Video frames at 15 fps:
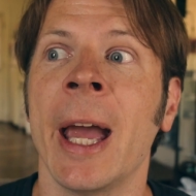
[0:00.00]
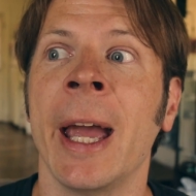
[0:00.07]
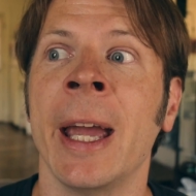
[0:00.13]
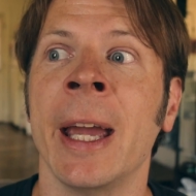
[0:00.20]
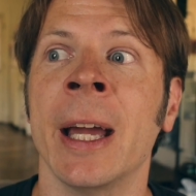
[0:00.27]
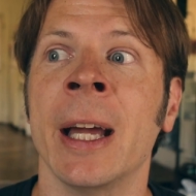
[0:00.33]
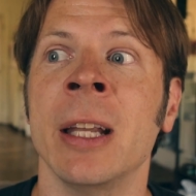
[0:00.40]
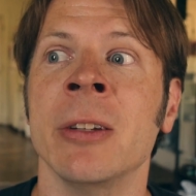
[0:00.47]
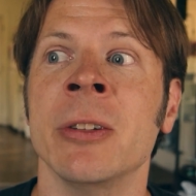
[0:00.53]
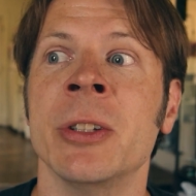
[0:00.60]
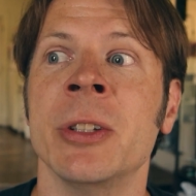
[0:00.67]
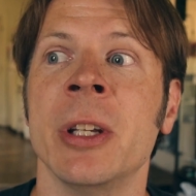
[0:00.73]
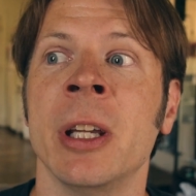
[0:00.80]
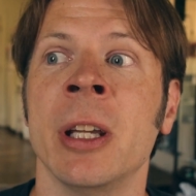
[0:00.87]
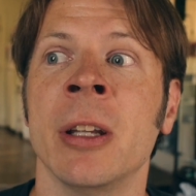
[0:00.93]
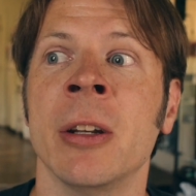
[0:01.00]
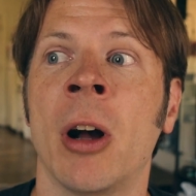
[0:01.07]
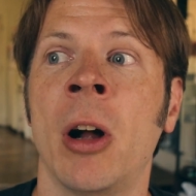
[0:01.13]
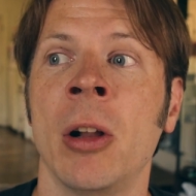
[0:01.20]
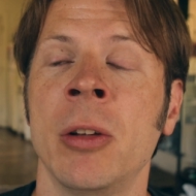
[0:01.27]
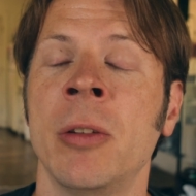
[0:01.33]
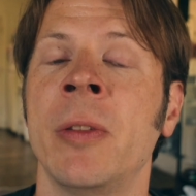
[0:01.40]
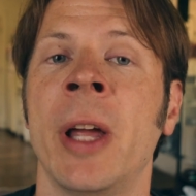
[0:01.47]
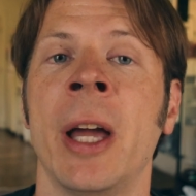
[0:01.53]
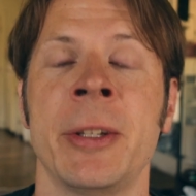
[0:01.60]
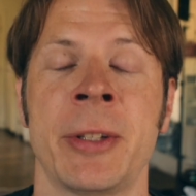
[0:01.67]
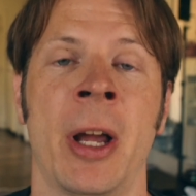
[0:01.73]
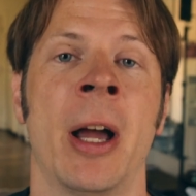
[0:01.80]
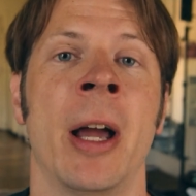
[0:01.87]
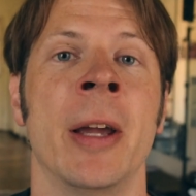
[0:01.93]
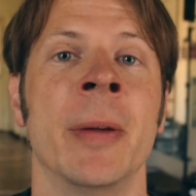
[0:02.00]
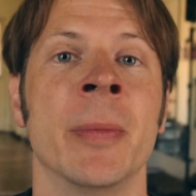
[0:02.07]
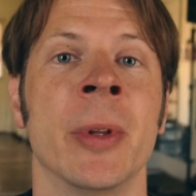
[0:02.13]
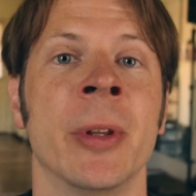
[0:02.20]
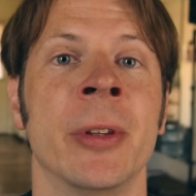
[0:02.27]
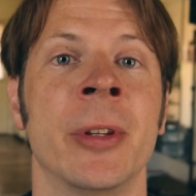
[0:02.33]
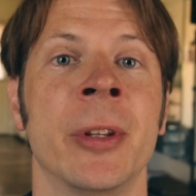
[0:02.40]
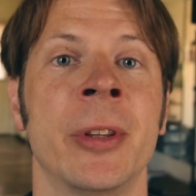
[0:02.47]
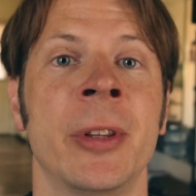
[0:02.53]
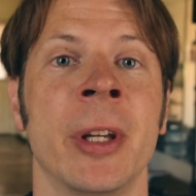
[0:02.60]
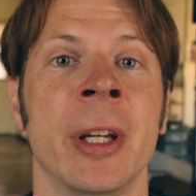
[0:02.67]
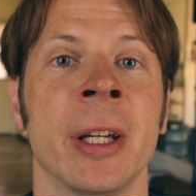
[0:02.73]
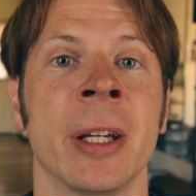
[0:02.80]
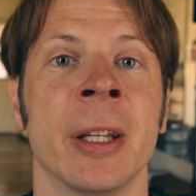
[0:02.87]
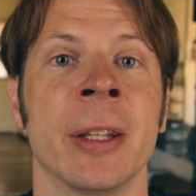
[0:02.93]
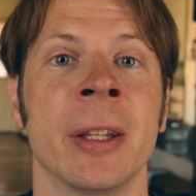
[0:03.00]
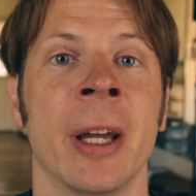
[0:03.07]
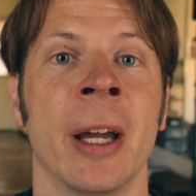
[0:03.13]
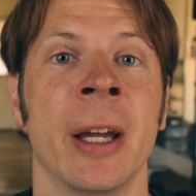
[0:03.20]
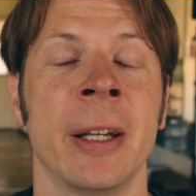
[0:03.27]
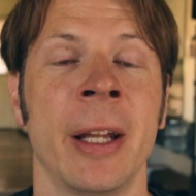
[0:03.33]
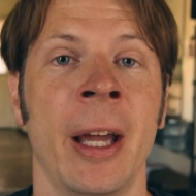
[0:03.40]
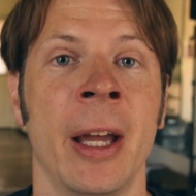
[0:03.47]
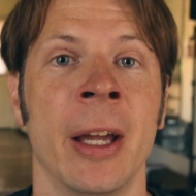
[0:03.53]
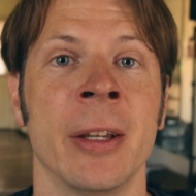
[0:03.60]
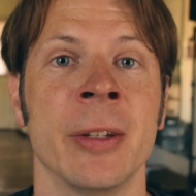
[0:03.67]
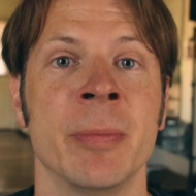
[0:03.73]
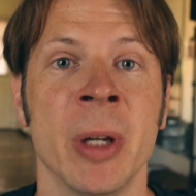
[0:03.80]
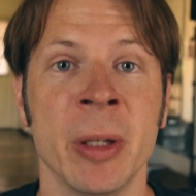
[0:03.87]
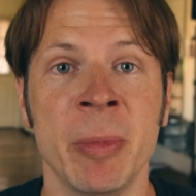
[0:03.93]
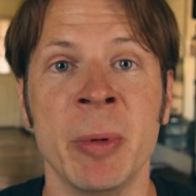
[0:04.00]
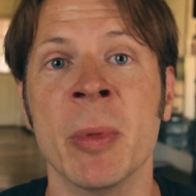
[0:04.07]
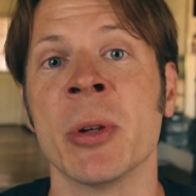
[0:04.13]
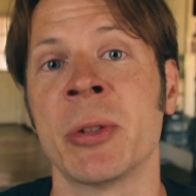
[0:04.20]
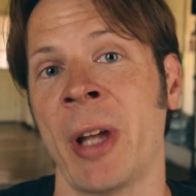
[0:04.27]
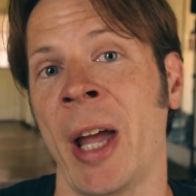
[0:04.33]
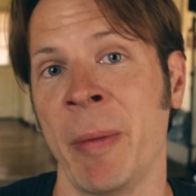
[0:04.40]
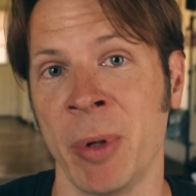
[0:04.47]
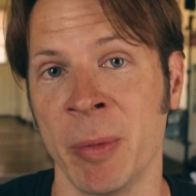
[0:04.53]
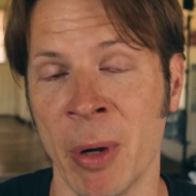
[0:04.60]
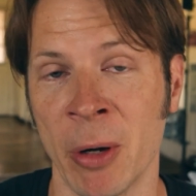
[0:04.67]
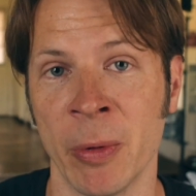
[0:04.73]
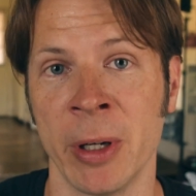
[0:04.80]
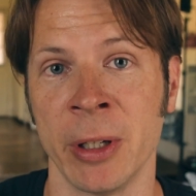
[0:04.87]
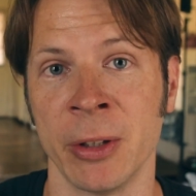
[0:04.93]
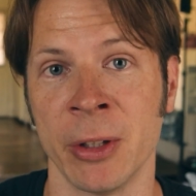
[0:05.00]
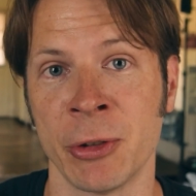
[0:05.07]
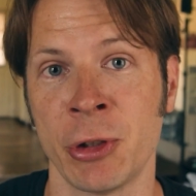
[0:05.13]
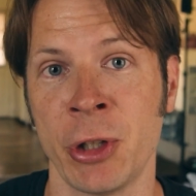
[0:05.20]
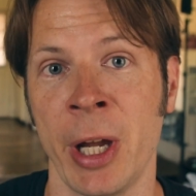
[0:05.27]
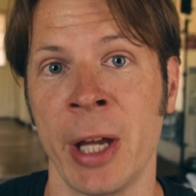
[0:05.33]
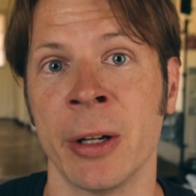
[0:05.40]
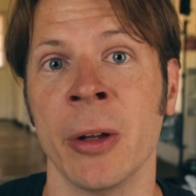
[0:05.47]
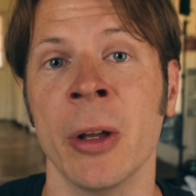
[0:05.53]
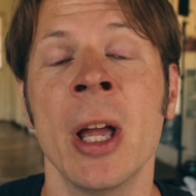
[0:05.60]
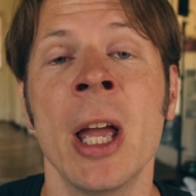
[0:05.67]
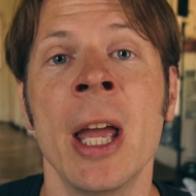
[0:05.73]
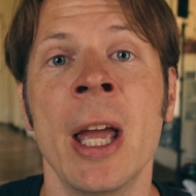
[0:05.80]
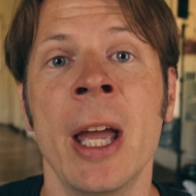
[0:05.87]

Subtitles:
And in all of that time, the thing that has made me most happy about running this channel